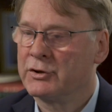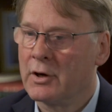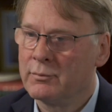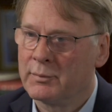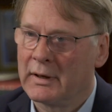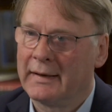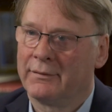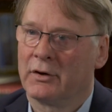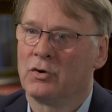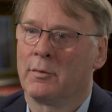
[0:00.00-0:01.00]
don't
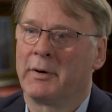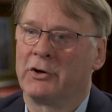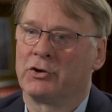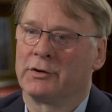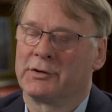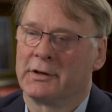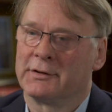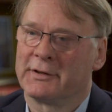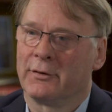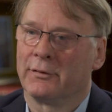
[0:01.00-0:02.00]
believe that corporations
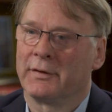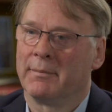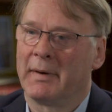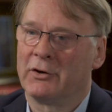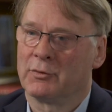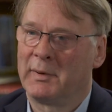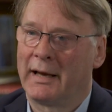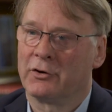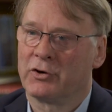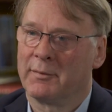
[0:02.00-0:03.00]
can solve the major
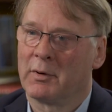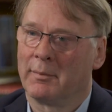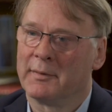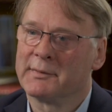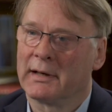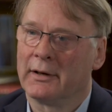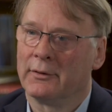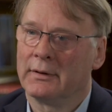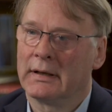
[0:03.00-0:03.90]
planetary problems alone.